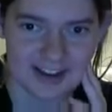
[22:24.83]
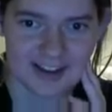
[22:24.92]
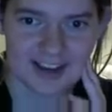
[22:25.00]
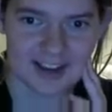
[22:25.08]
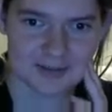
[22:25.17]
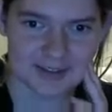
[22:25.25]

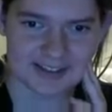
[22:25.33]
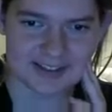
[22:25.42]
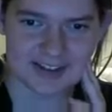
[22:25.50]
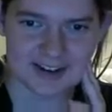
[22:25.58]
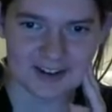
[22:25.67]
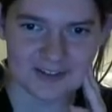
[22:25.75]
in my
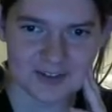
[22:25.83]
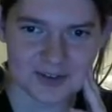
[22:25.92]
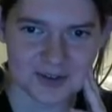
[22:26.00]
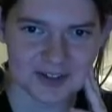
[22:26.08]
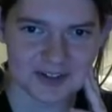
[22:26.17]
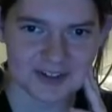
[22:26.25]
stock
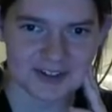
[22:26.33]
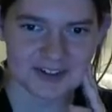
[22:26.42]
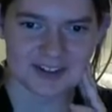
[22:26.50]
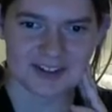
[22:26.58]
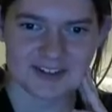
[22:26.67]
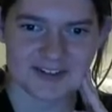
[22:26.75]
folder
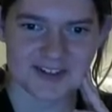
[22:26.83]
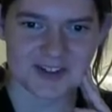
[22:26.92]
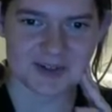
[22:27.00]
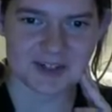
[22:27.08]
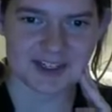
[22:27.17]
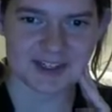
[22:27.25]
for
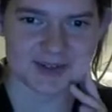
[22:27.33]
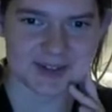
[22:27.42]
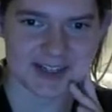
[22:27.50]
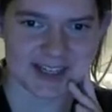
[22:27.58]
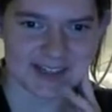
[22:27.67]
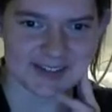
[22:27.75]

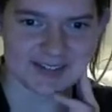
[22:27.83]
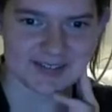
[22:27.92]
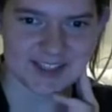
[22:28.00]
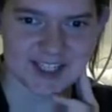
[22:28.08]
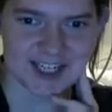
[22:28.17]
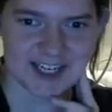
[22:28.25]
2020,
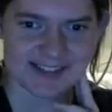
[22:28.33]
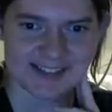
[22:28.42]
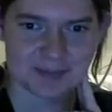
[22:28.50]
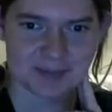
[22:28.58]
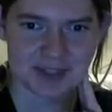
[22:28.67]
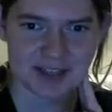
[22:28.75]
which I guess
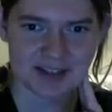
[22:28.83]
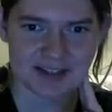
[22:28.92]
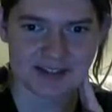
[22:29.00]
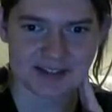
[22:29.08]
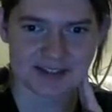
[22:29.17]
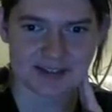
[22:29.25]
is a
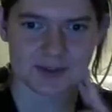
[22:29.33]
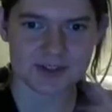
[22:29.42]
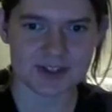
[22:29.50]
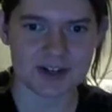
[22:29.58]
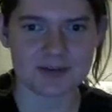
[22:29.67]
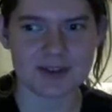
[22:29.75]
plus. So we'll
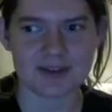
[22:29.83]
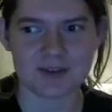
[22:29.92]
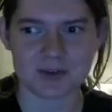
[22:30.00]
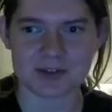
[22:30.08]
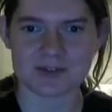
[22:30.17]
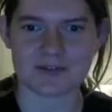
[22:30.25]
start with
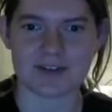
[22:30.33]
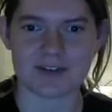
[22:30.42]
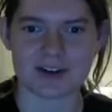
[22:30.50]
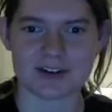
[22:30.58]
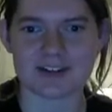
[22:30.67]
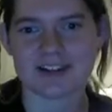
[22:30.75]
everyone's
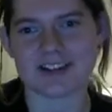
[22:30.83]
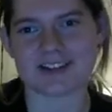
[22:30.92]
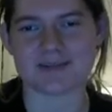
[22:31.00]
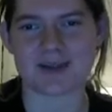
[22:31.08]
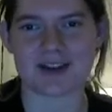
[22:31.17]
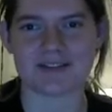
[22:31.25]
favorite, or at least
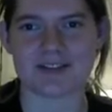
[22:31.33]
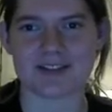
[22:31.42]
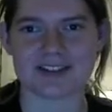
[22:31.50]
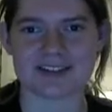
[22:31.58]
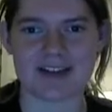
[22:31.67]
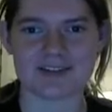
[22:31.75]
in my
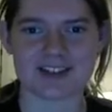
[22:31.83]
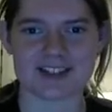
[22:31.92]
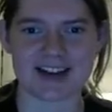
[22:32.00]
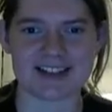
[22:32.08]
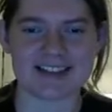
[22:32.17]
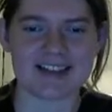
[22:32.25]
favorite, lavender.
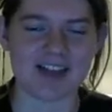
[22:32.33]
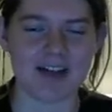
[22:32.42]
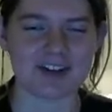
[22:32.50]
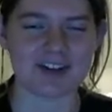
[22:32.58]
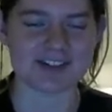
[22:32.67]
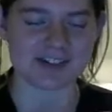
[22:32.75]
I love
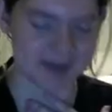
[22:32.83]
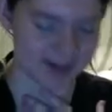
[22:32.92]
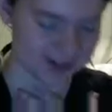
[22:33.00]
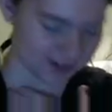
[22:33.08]
lavender so much.